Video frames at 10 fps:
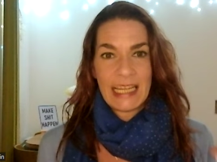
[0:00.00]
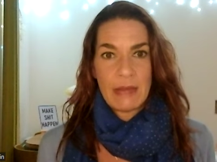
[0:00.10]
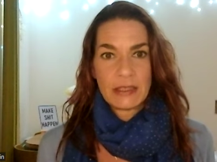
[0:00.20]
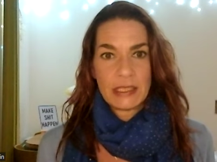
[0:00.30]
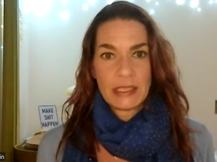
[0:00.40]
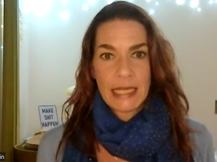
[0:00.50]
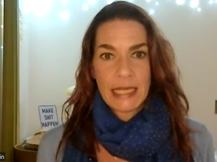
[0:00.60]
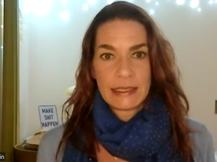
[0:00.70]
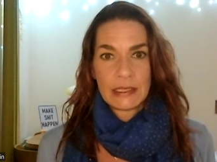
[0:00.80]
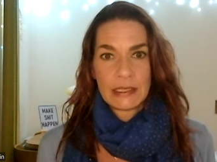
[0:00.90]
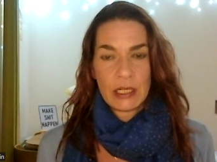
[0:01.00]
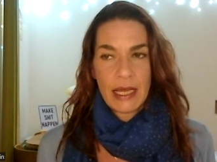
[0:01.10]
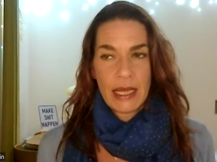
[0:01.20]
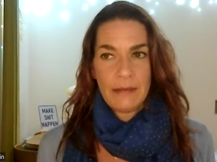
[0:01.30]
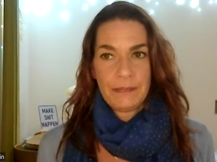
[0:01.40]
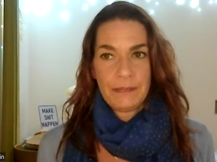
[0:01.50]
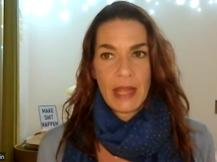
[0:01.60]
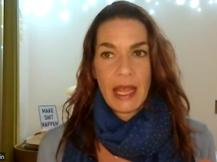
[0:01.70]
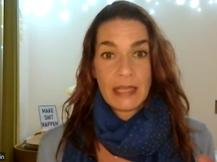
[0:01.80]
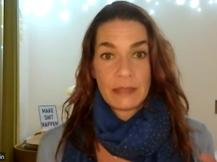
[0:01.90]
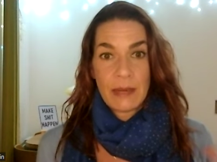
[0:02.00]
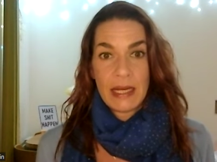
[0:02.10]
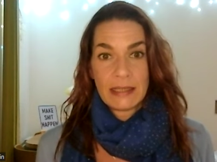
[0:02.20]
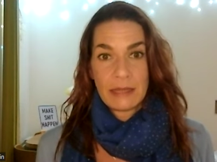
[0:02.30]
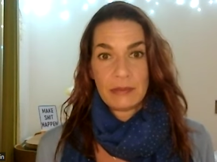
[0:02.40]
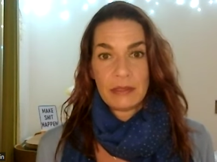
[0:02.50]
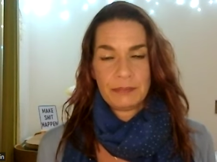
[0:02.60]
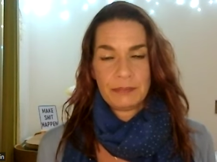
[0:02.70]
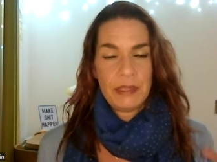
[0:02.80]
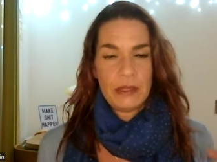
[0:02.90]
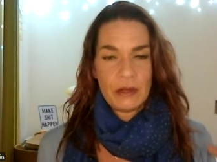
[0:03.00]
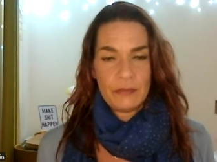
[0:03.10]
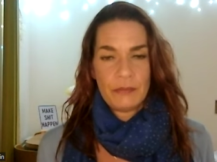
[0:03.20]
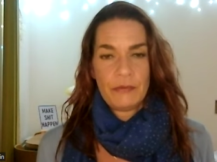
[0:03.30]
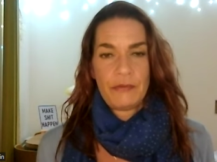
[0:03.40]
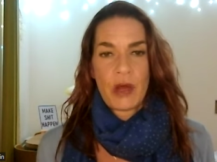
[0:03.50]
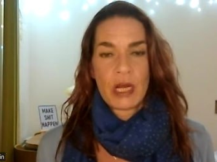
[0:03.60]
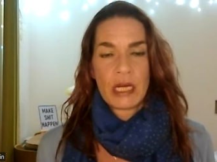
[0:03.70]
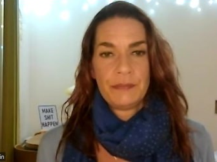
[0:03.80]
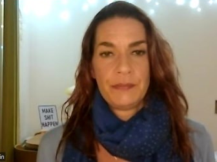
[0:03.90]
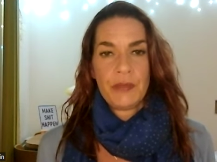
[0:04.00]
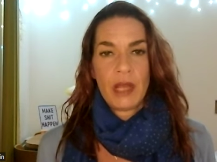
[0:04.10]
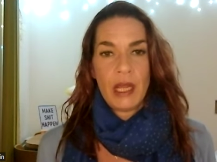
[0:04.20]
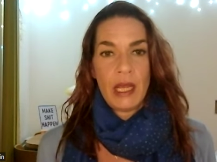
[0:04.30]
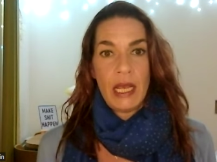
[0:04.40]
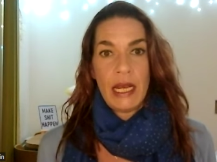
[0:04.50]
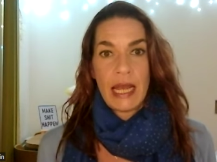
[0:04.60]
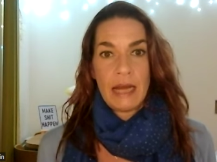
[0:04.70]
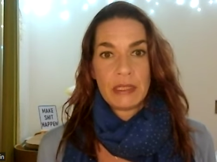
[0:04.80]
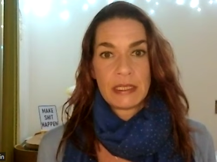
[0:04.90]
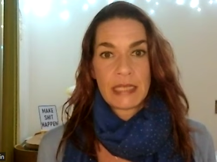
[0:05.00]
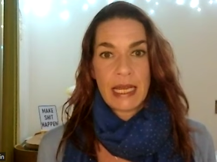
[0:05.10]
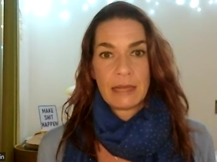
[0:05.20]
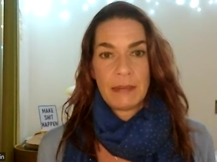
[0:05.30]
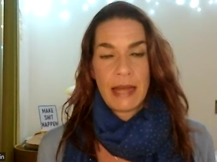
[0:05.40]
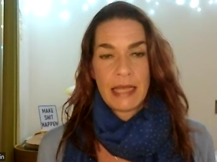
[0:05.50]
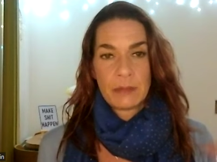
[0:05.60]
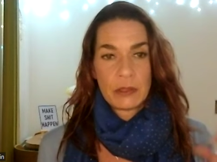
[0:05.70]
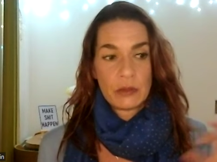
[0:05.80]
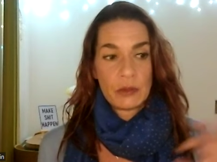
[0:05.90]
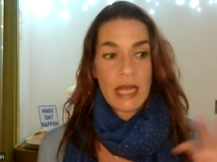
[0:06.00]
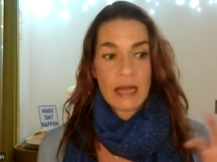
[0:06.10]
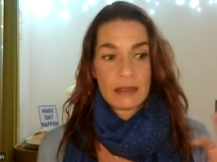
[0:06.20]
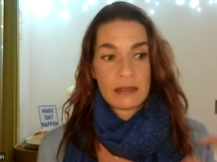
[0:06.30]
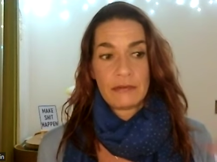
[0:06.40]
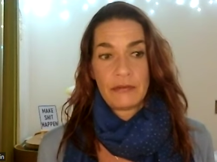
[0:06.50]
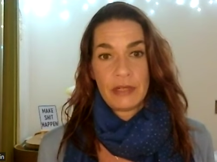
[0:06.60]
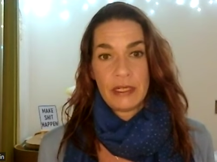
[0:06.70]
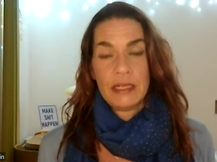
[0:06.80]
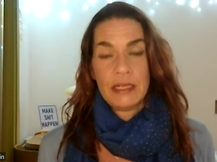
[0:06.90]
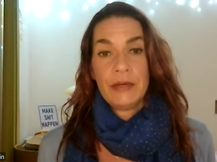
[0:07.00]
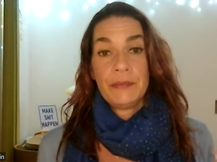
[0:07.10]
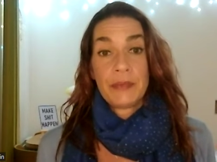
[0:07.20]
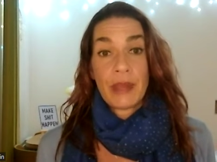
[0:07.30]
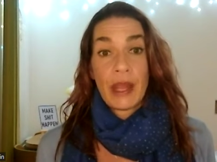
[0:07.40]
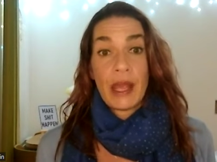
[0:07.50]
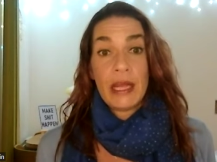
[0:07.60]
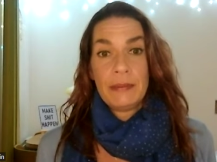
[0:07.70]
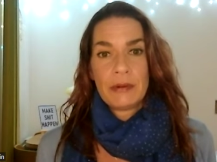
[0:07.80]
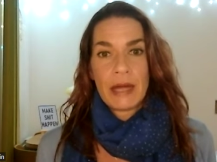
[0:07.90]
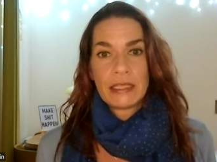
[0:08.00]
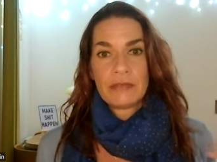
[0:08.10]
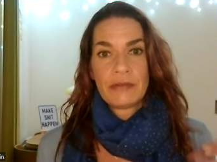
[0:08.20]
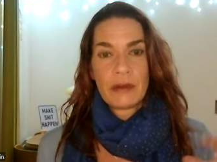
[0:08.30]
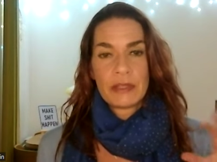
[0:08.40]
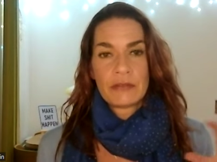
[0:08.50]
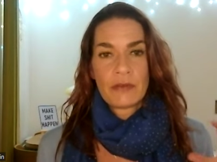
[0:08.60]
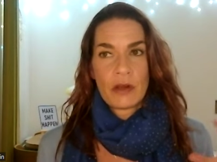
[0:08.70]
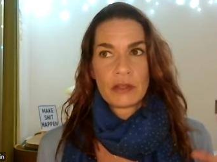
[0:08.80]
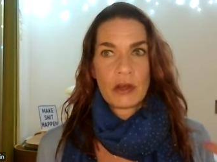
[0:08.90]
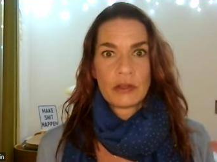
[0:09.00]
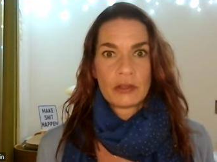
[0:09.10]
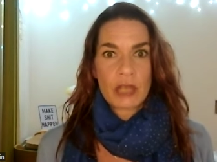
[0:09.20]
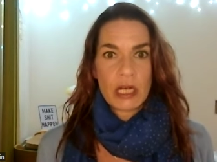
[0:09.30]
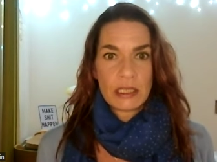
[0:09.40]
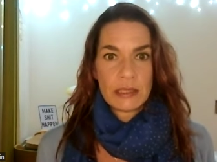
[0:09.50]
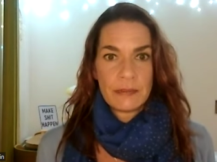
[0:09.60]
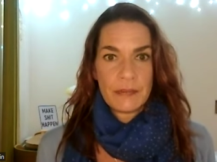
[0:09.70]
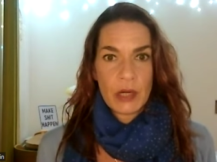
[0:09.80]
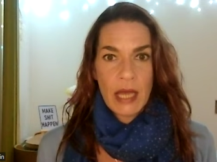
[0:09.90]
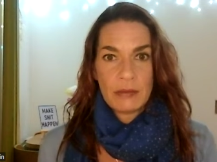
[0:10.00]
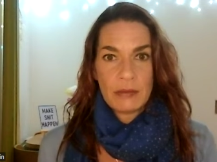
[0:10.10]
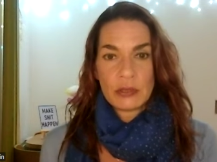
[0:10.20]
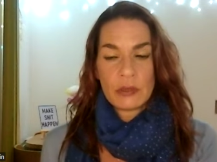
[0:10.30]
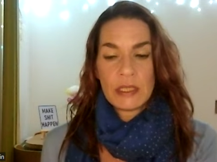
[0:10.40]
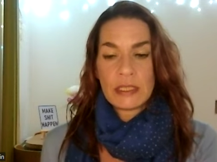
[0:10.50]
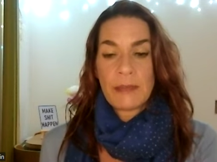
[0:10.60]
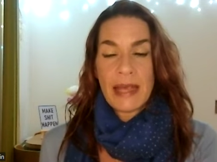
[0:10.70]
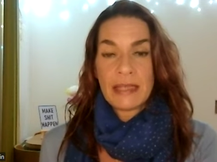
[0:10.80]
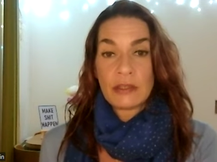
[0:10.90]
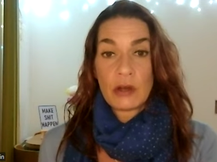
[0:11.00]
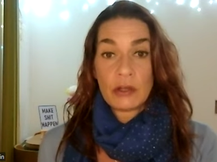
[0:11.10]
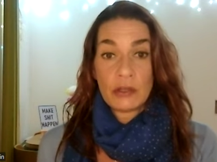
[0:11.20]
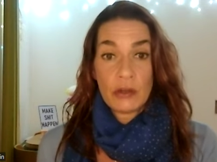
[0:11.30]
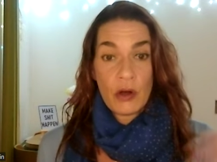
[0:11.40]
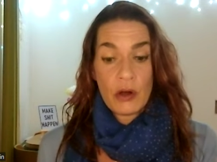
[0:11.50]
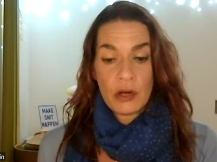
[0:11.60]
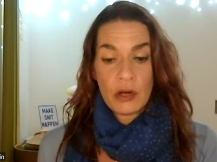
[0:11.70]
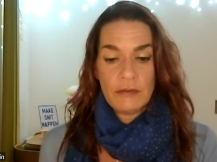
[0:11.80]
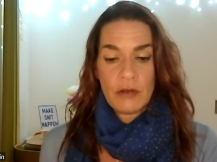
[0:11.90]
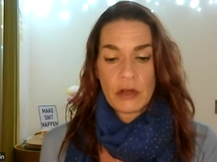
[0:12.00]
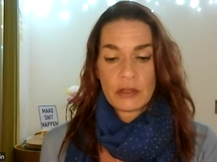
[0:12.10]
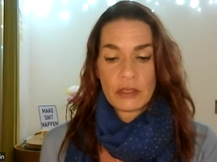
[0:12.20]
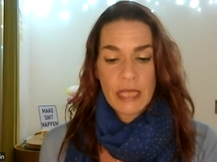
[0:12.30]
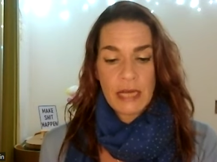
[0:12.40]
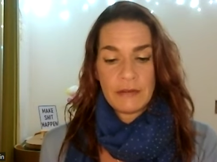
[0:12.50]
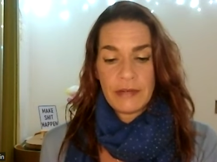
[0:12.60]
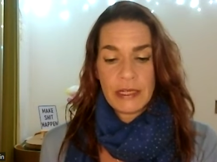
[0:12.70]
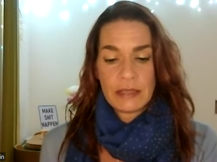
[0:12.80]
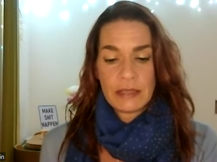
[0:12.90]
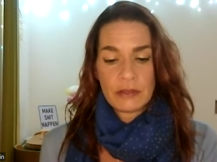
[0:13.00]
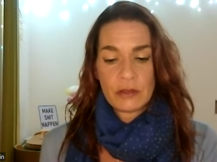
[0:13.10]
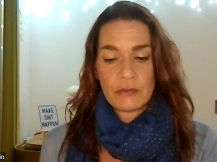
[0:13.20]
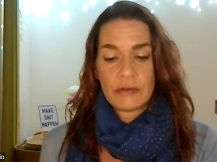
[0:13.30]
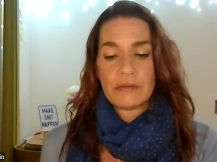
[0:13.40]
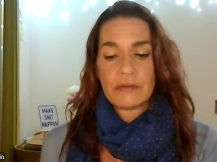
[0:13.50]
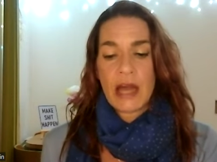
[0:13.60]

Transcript: Imagine that, okay? As well as there will be further alignments taken place, but truly us fully liberated from this false construct, okay, which truly is based on all inversions and fears and so forth.